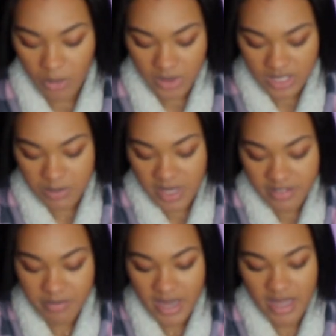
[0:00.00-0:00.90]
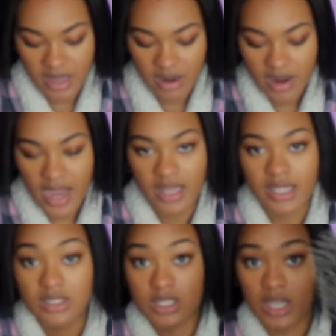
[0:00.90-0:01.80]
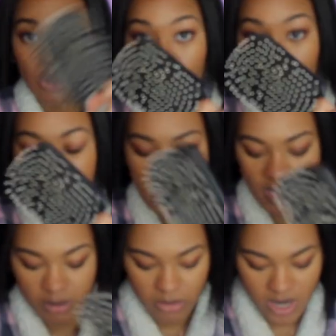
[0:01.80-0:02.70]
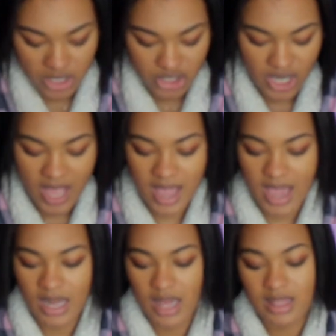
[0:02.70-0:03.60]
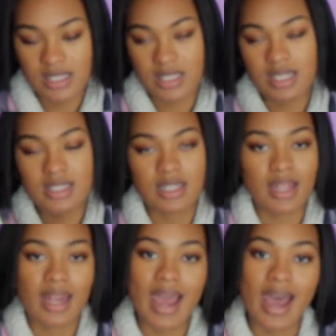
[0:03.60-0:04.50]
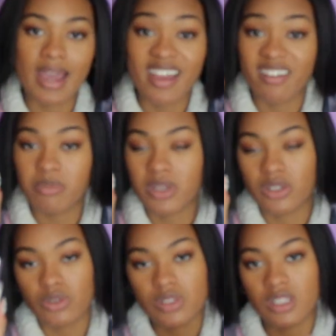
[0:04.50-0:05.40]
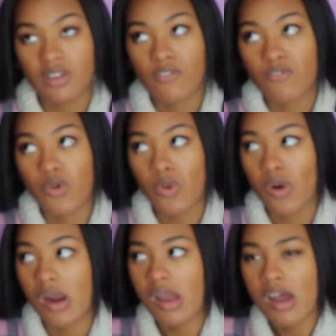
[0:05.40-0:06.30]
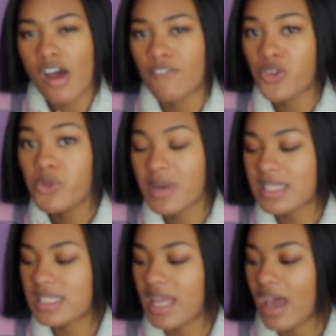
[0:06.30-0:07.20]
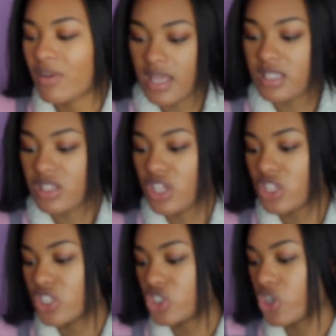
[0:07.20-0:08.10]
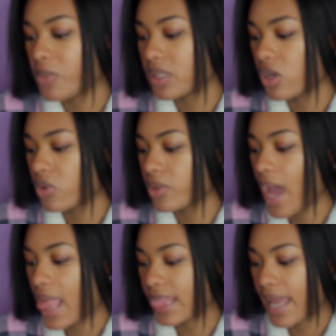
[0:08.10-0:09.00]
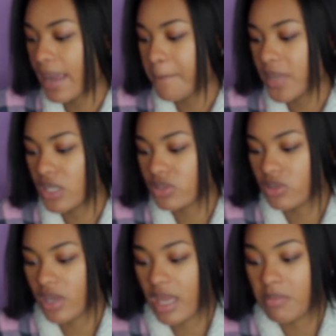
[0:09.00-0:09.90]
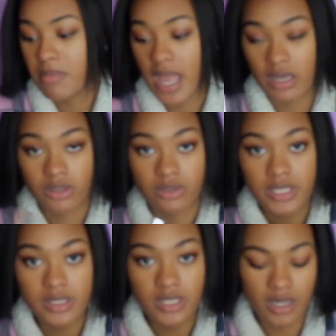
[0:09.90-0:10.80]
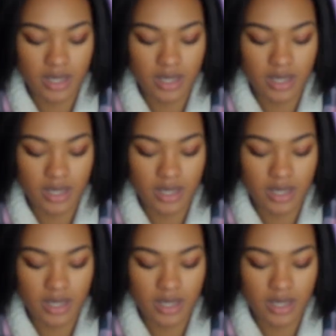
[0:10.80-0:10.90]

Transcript: help with the smell of my hair, I like to take a normal paddle brush, and the scents that I have been using for a few months now is the Jo Malone Lime Basil and Mandarin.